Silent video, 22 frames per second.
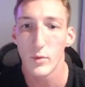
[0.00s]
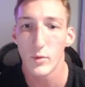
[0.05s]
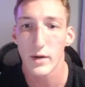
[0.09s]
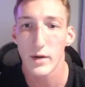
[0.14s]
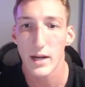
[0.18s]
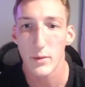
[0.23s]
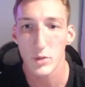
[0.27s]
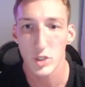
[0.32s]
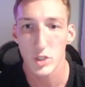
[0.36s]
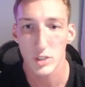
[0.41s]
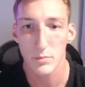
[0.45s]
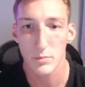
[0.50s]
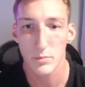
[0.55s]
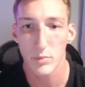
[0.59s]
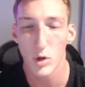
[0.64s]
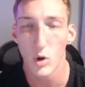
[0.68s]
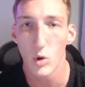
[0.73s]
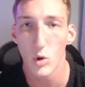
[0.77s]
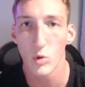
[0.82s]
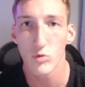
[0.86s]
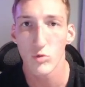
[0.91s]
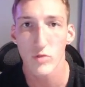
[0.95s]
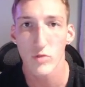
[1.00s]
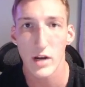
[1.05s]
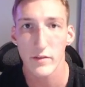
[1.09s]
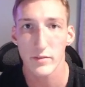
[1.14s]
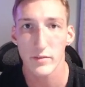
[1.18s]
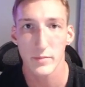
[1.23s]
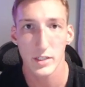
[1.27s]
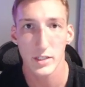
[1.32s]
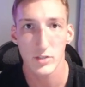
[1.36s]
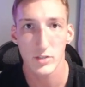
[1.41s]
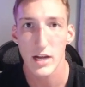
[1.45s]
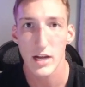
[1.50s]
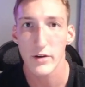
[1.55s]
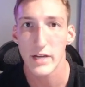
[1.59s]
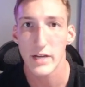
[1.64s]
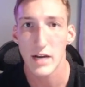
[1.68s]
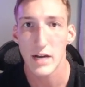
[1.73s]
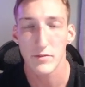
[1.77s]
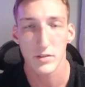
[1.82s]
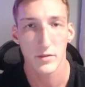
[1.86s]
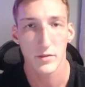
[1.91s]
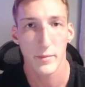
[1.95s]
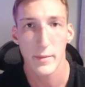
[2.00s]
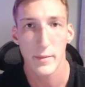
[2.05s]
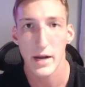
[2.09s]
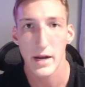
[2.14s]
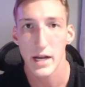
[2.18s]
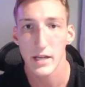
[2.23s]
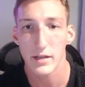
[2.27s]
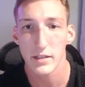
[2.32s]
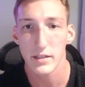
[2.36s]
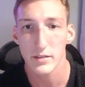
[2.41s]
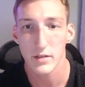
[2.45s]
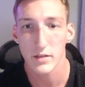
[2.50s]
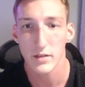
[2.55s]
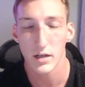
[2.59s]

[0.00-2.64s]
when I would just pull right from the ground after my,